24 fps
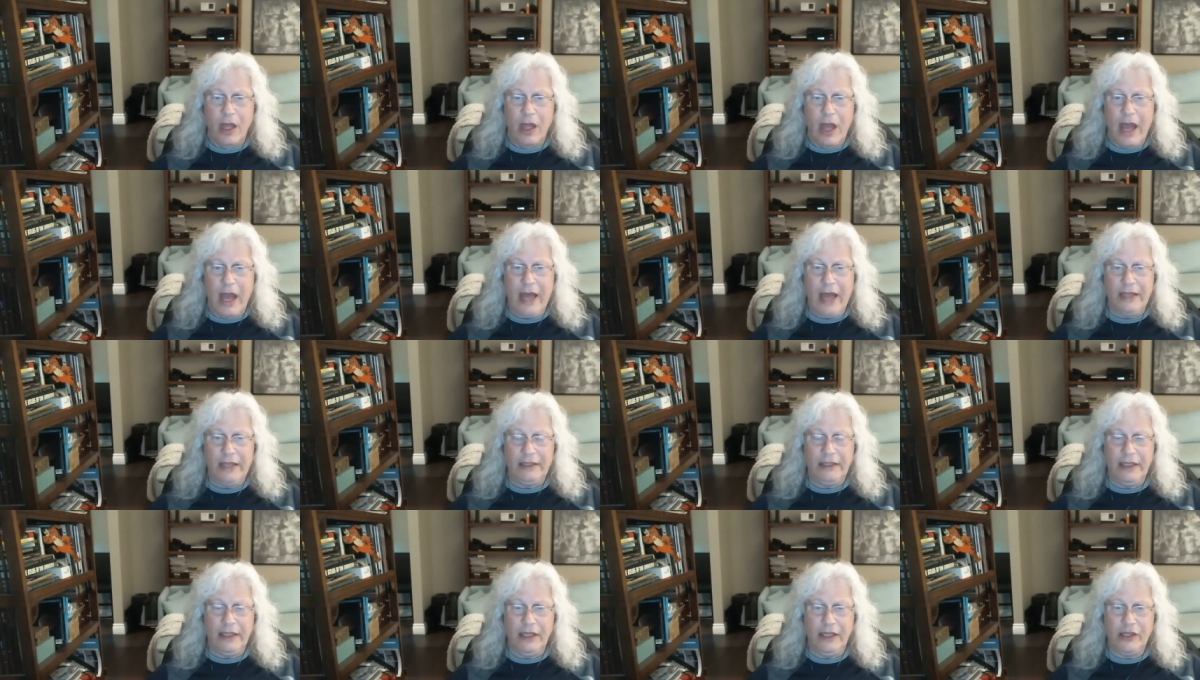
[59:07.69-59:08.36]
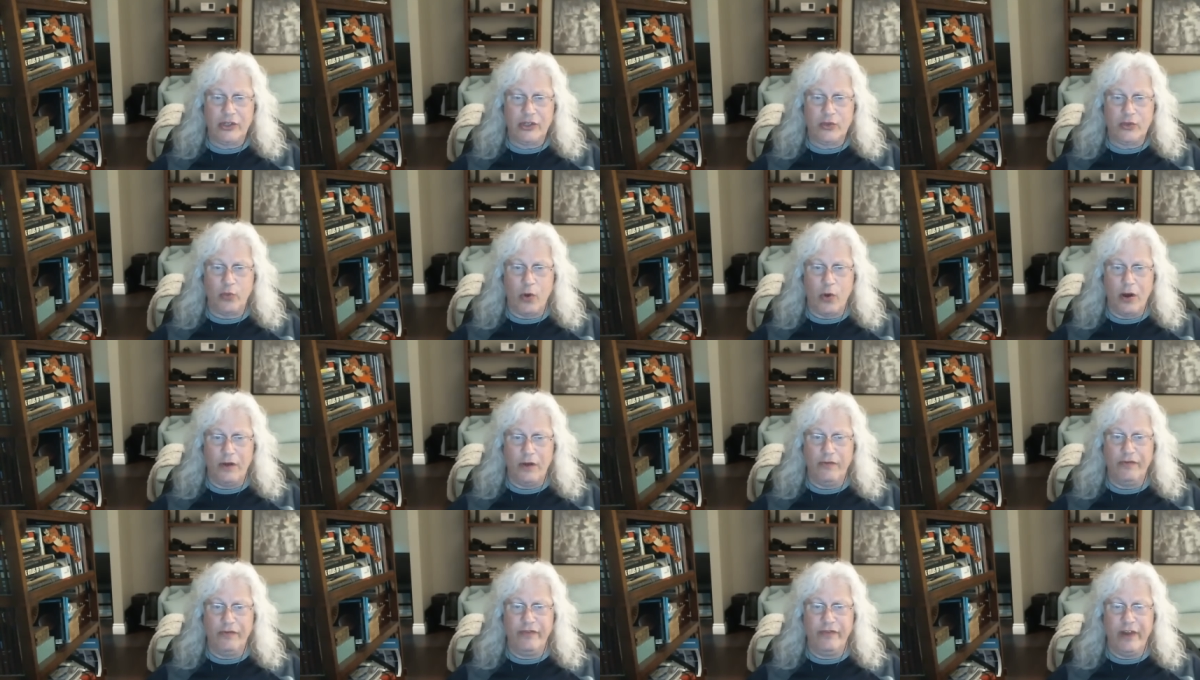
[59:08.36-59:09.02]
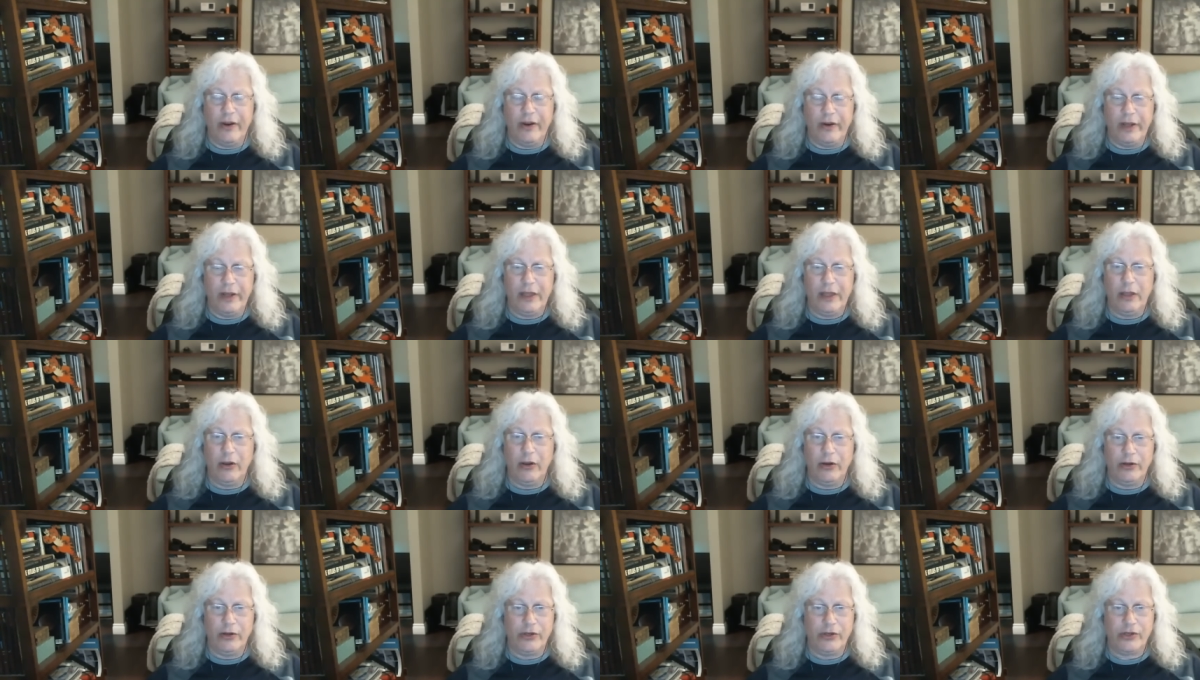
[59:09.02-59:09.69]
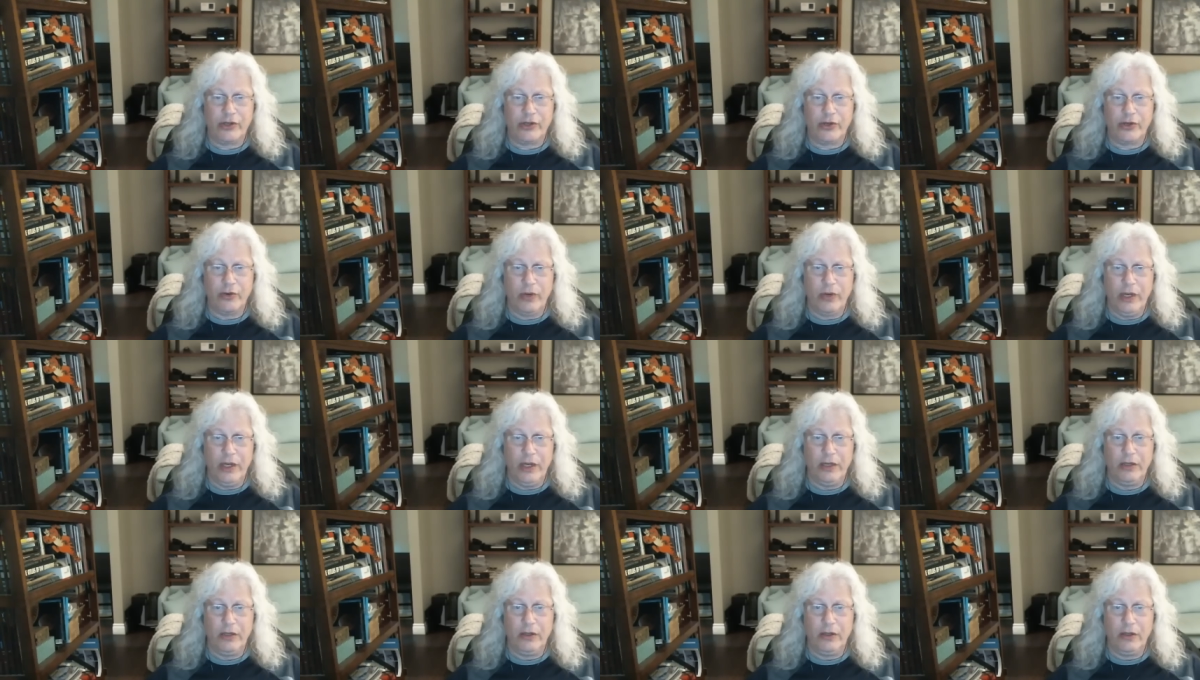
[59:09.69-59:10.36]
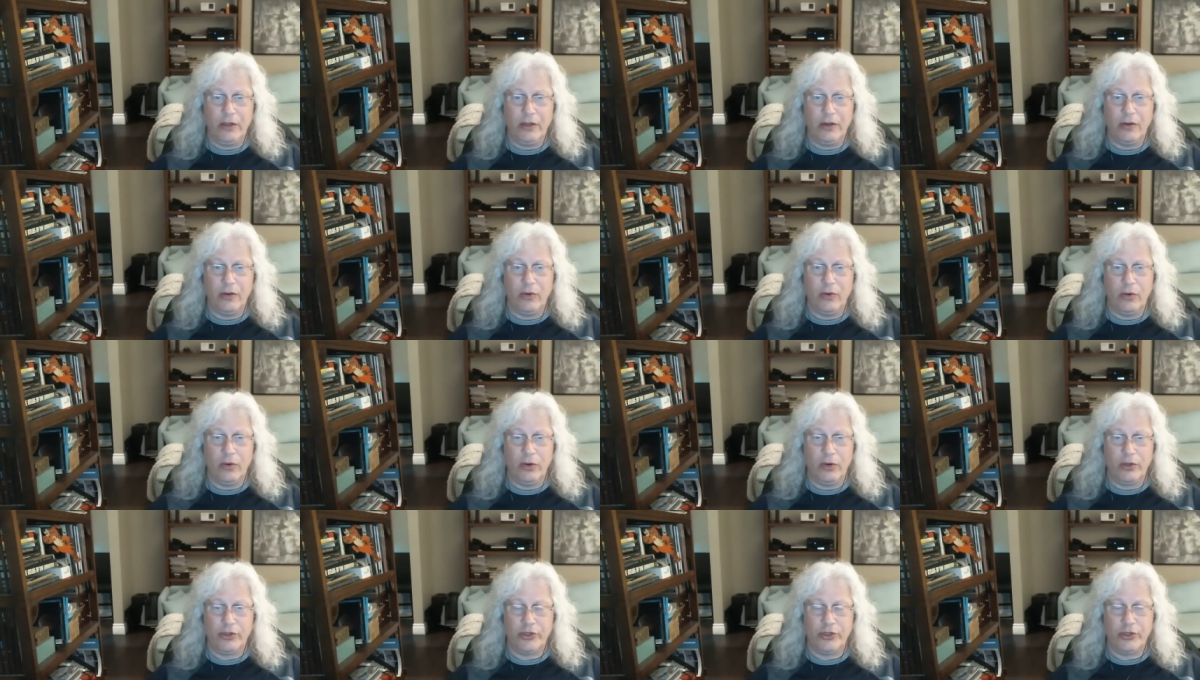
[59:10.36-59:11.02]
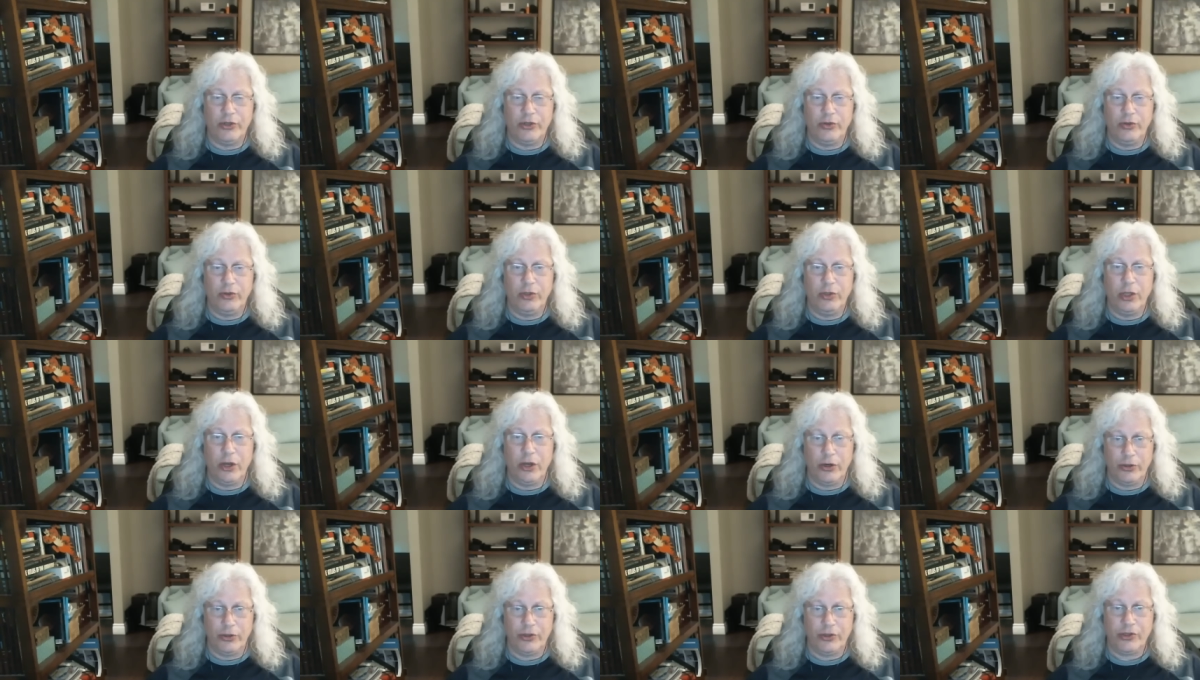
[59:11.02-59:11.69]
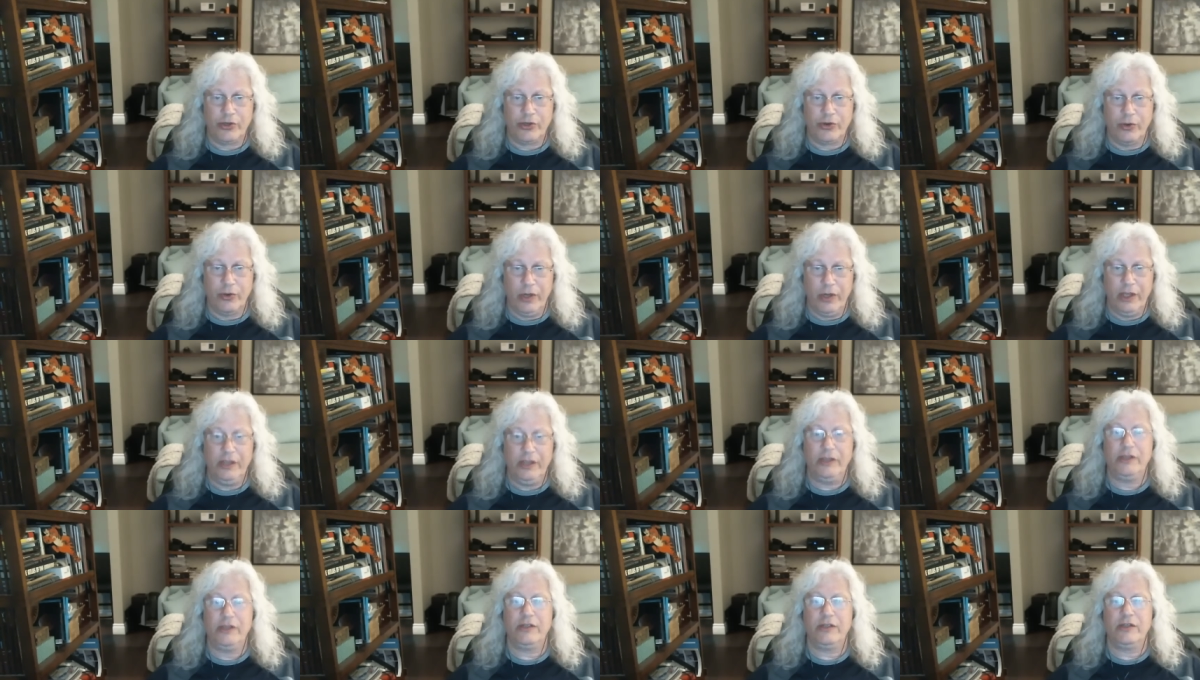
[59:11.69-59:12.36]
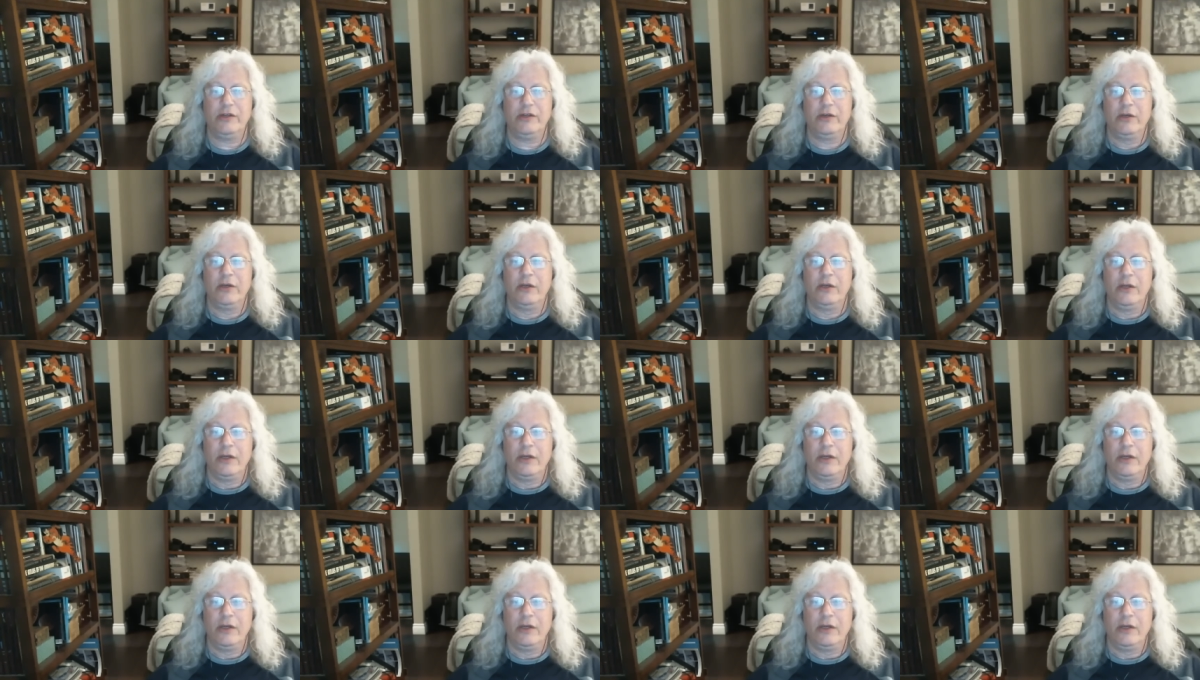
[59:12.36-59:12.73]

at least one very large screen or two large screens,